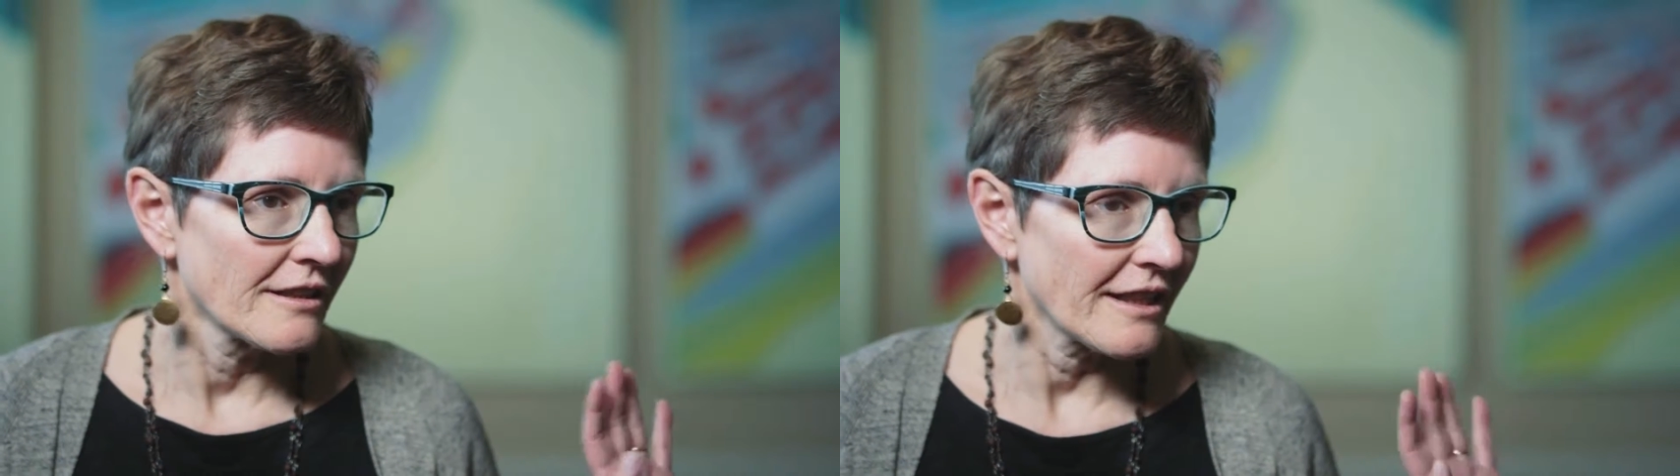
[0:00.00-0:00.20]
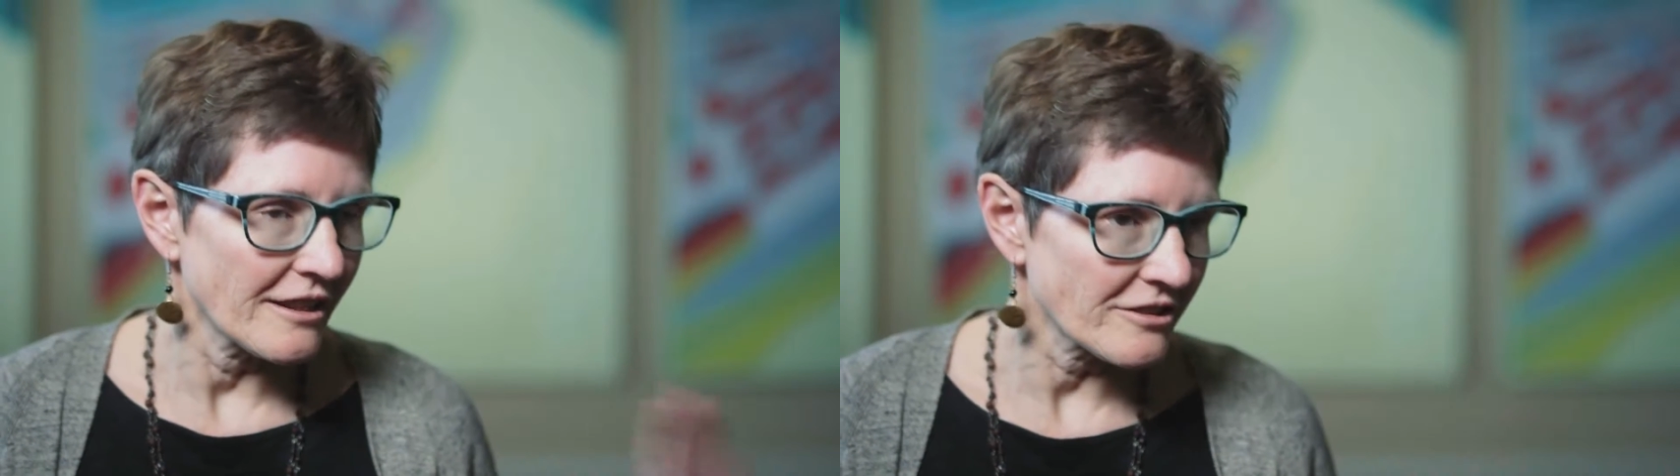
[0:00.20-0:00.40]

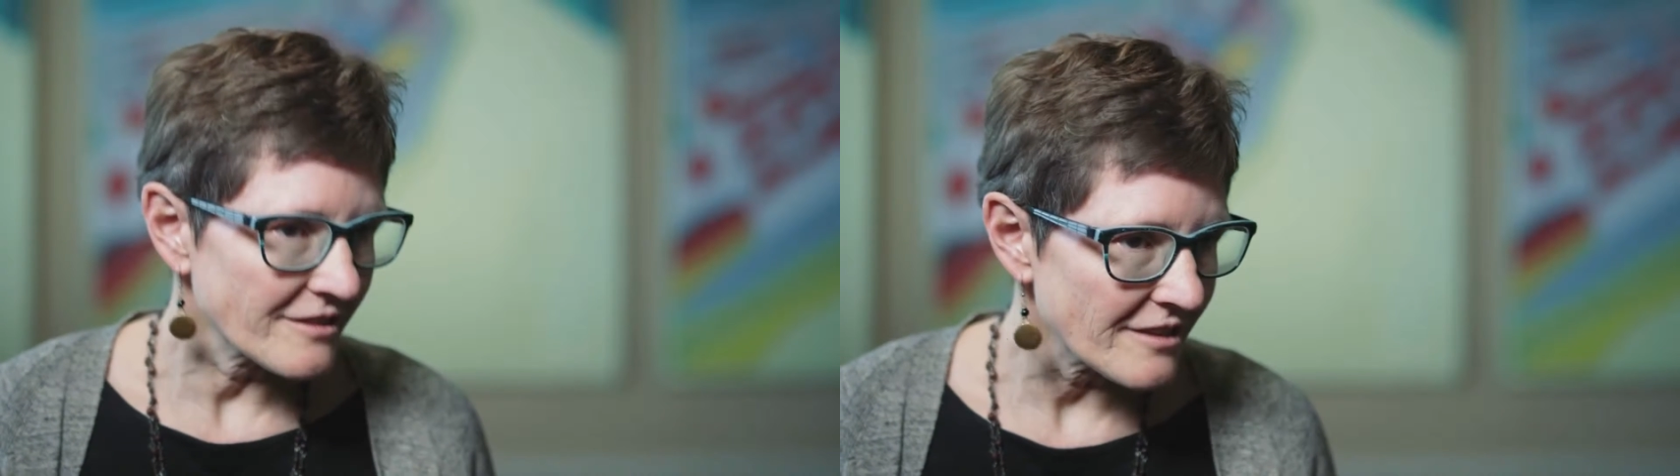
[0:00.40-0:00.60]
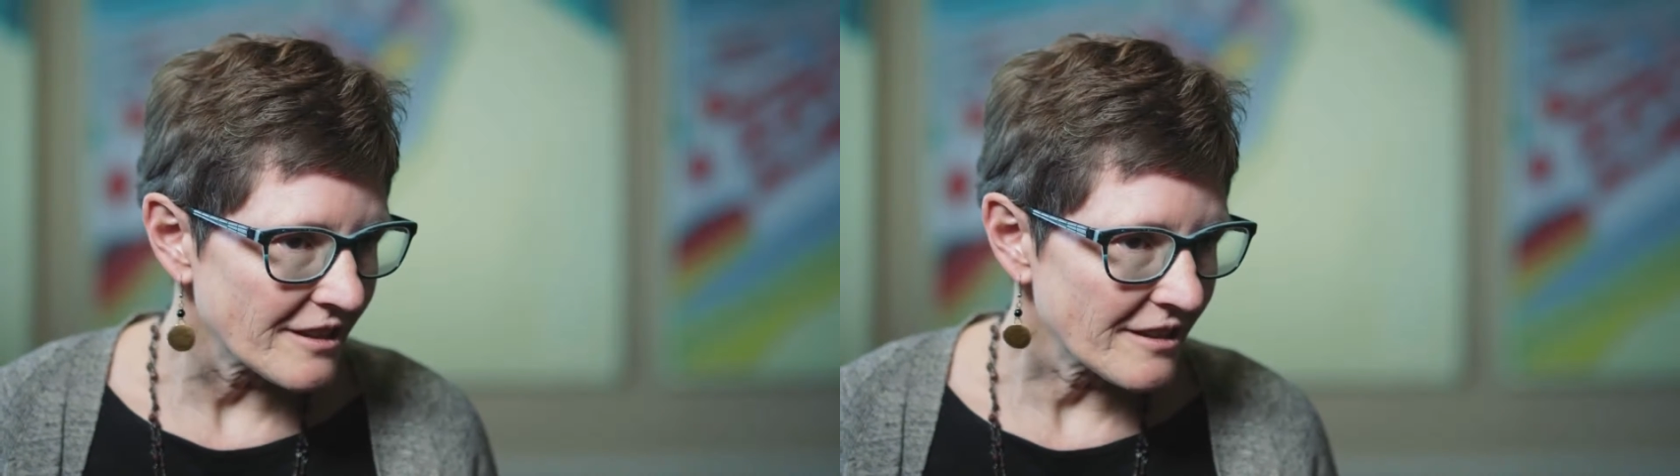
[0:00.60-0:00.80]

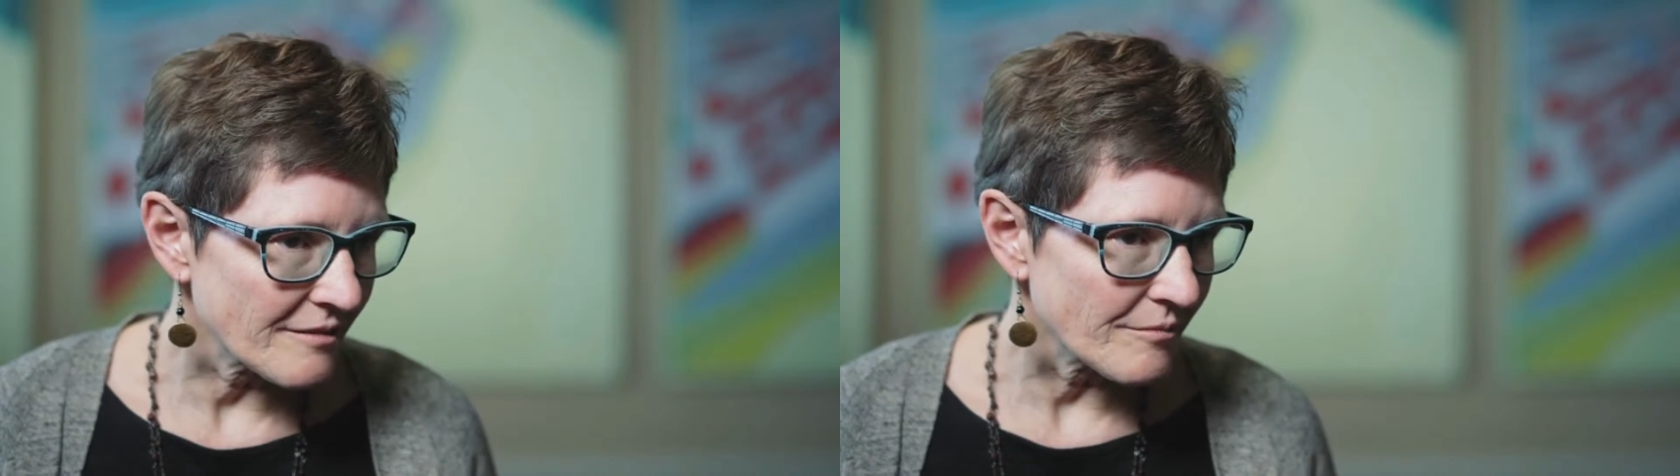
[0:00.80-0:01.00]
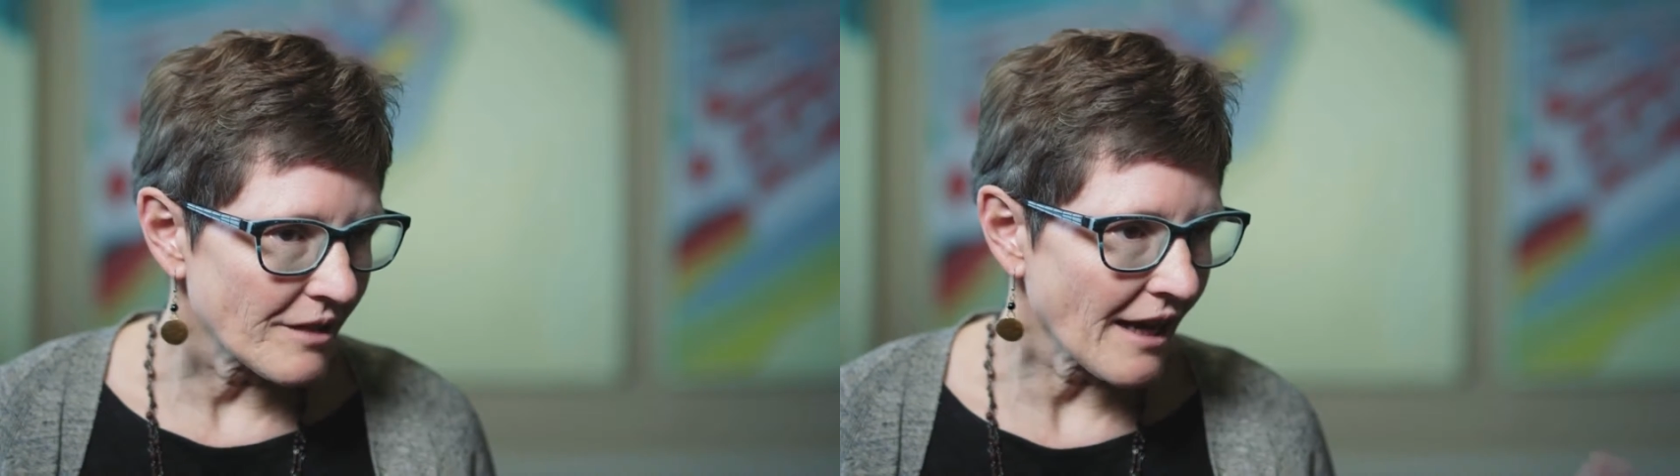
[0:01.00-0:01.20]

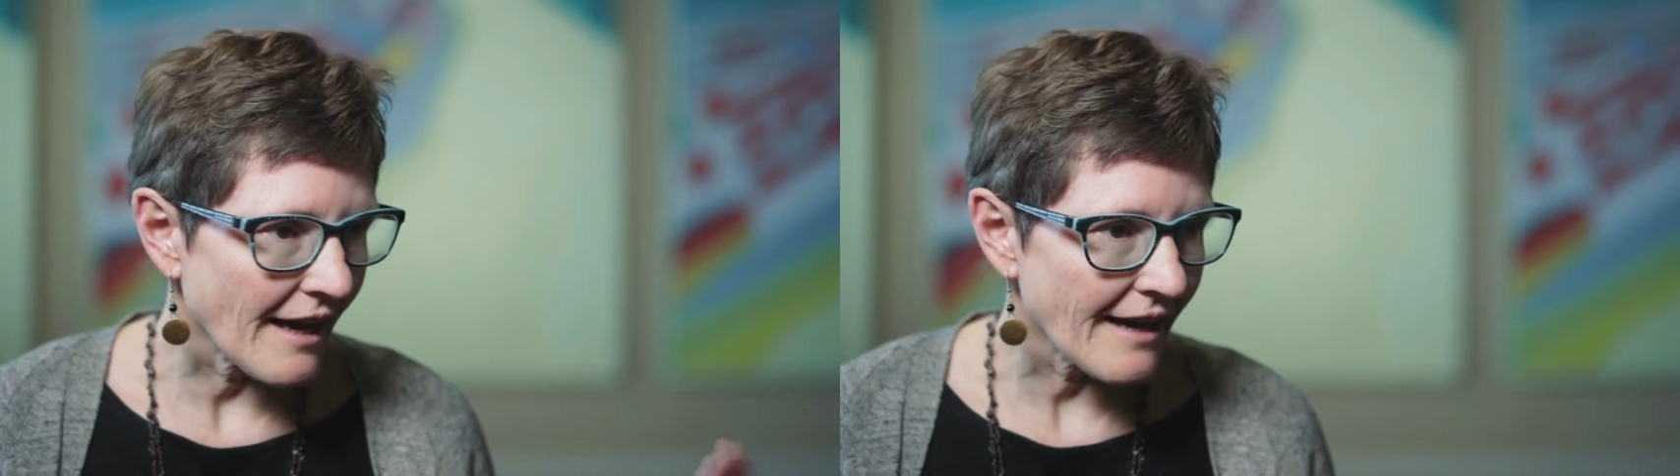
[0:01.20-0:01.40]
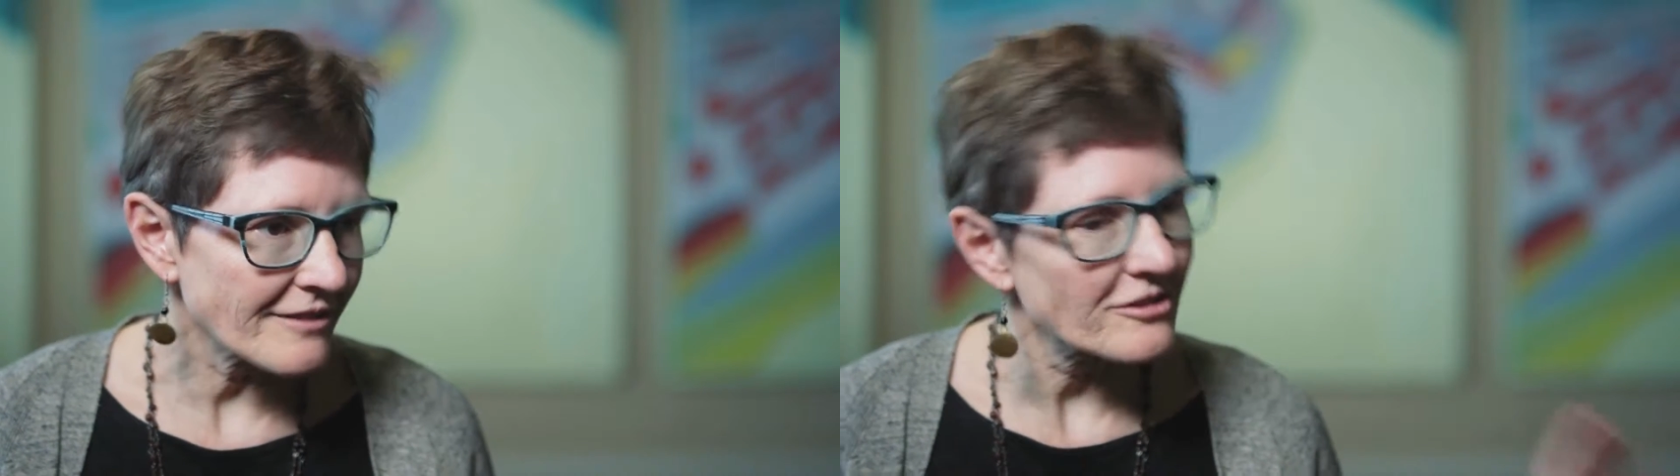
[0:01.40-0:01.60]
agency
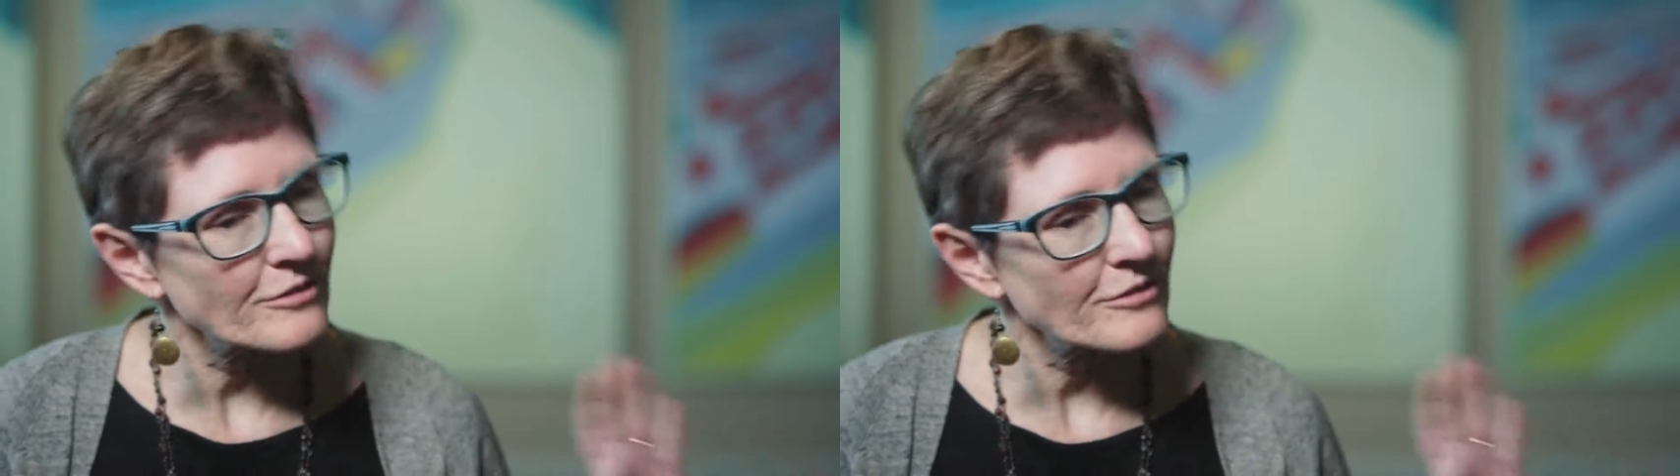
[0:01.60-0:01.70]
hats,